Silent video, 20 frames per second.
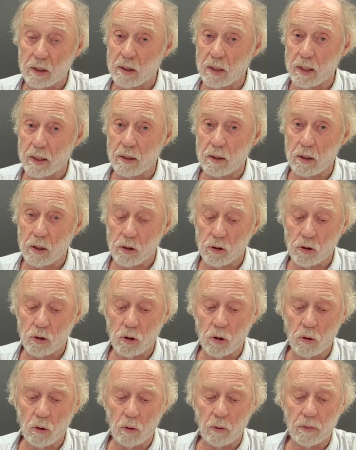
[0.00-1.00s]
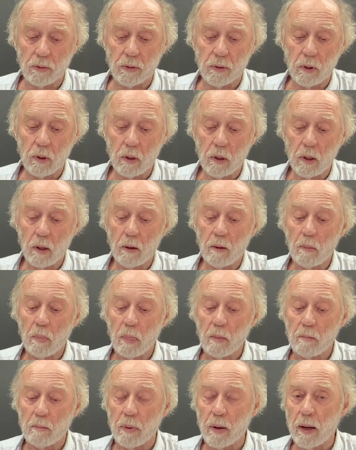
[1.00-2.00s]
did in his youth,
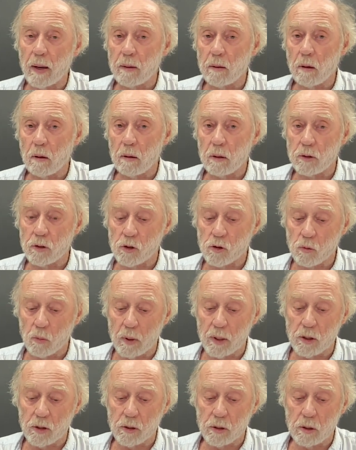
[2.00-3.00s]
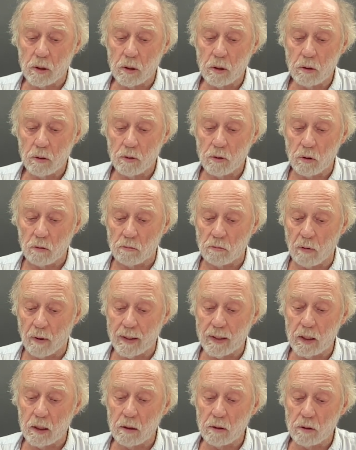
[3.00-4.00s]
Bernhard switched to
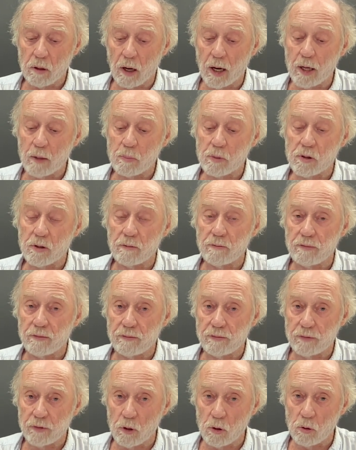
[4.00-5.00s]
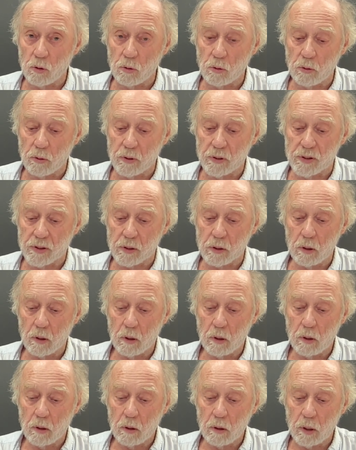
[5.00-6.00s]
writing types of fugues
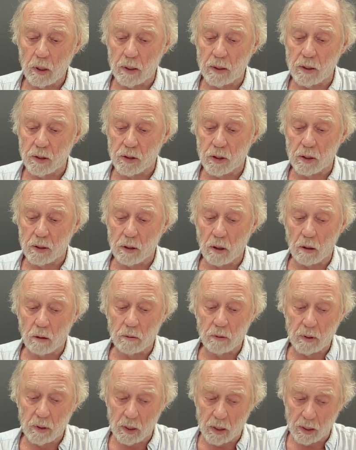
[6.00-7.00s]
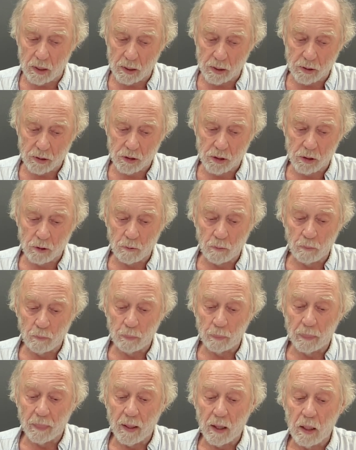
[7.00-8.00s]
in his adult years.
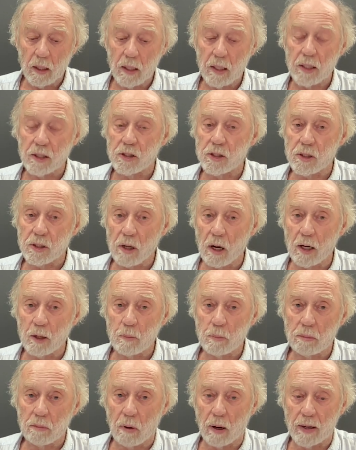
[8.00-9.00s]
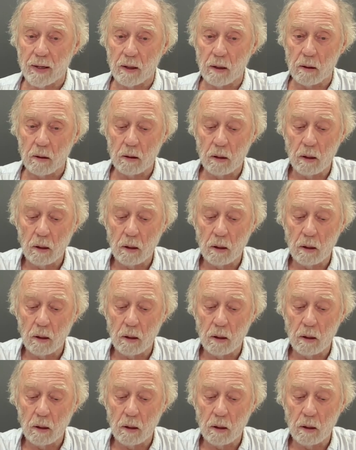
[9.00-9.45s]
His typewriter,